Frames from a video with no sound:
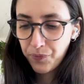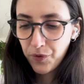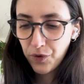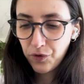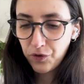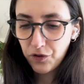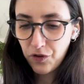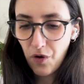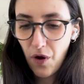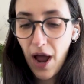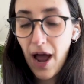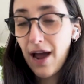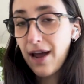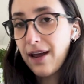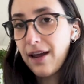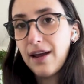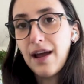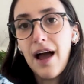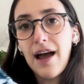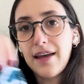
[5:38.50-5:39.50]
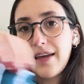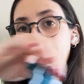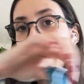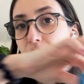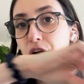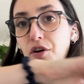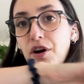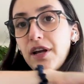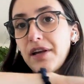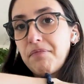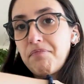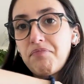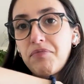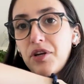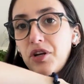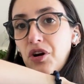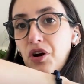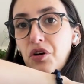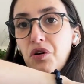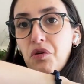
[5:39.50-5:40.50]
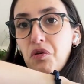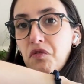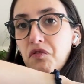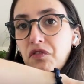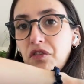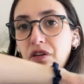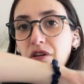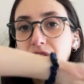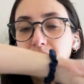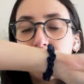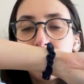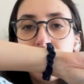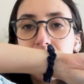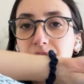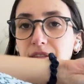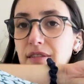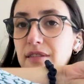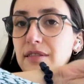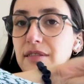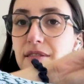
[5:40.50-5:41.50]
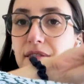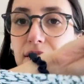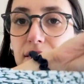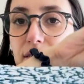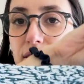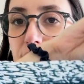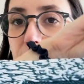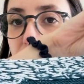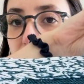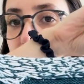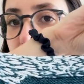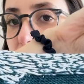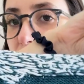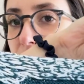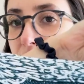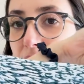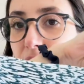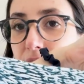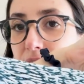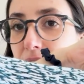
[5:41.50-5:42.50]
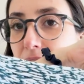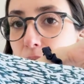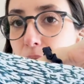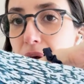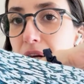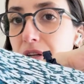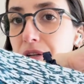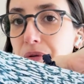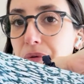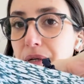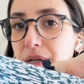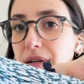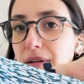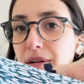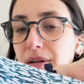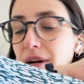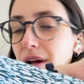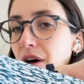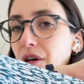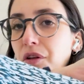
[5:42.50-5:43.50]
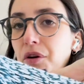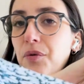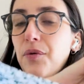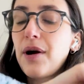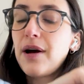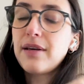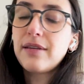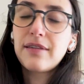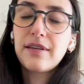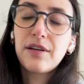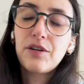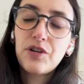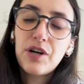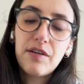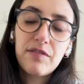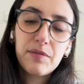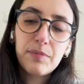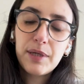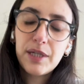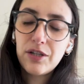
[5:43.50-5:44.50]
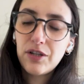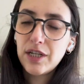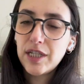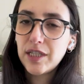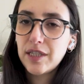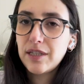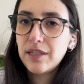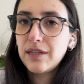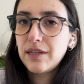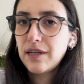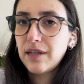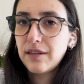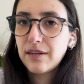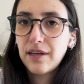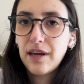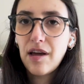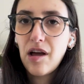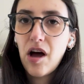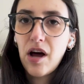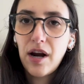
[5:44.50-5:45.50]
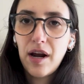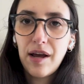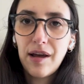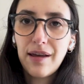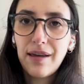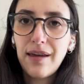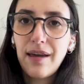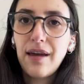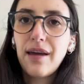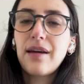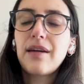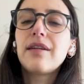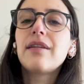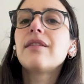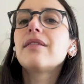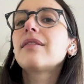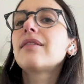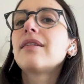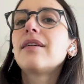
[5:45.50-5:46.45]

So I carry the yarn over. That's how I do it. Otherwise, it drives me crazy. It's chaotic and